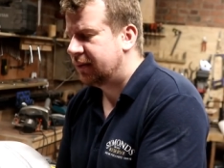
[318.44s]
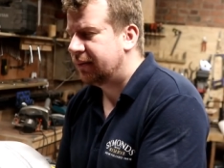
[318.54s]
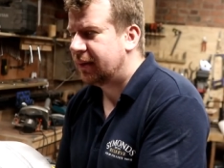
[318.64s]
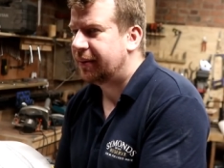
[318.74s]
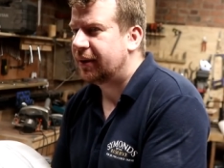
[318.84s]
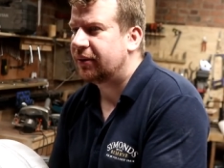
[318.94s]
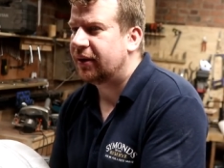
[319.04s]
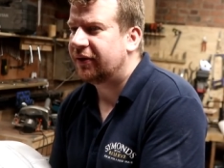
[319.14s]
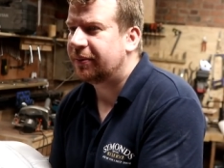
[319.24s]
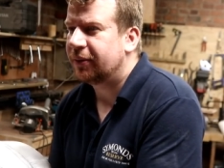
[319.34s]
maybe I'm going
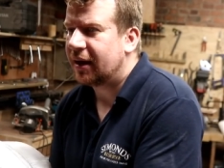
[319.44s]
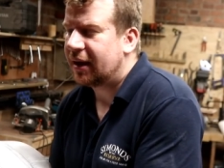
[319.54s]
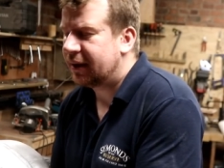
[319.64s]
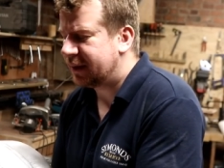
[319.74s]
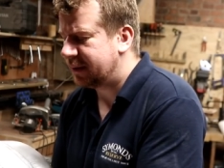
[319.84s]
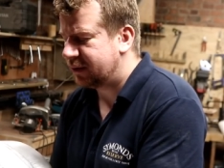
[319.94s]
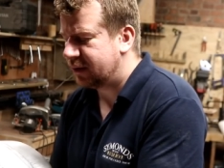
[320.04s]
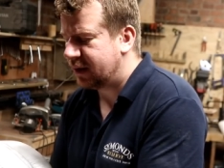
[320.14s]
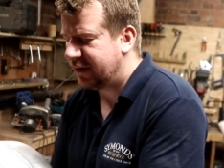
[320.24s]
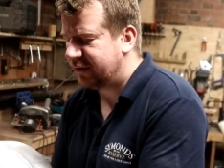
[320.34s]
to have to put that adapter
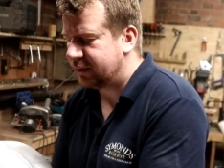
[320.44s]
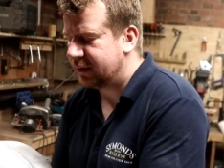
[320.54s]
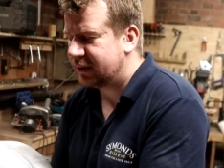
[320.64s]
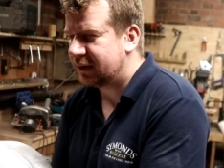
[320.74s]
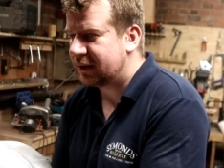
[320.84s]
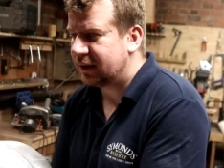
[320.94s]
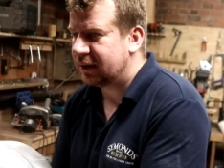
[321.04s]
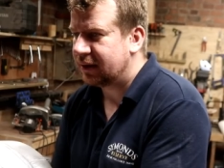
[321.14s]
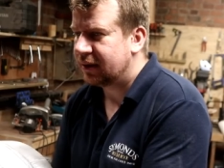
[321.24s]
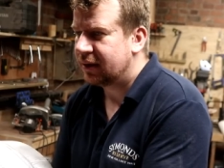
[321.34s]
on afterwards
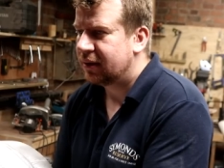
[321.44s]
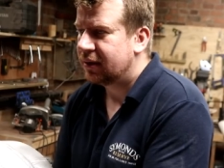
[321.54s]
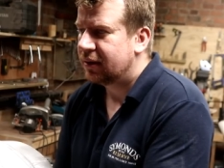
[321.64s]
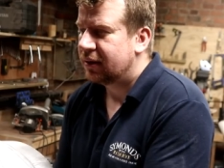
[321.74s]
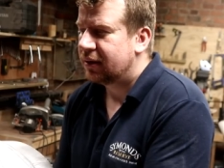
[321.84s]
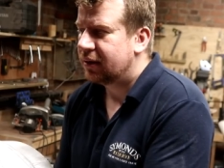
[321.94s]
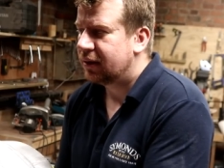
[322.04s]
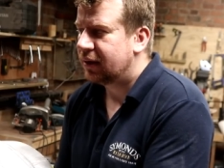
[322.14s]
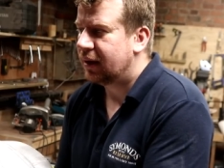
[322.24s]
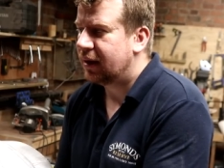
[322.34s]

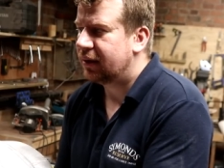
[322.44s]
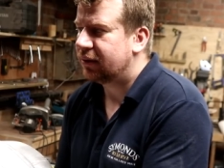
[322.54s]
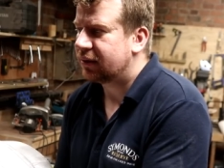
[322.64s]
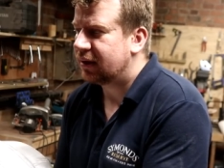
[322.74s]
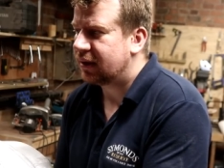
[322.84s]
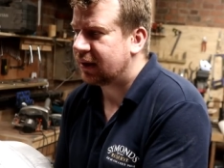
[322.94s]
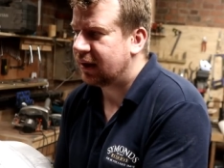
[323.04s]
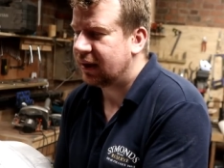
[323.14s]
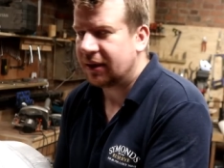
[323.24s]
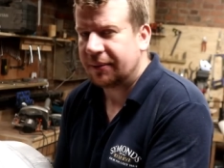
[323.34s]
yeah looks like
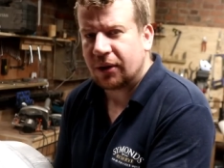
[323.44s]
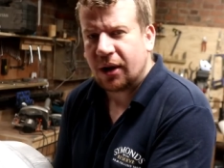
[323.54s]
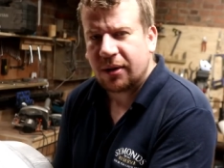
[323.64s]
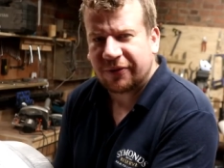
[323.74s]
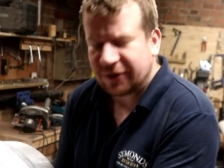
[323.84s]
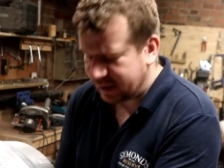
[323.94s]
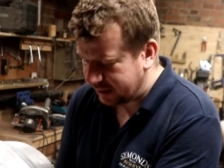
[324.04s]
it but hopefully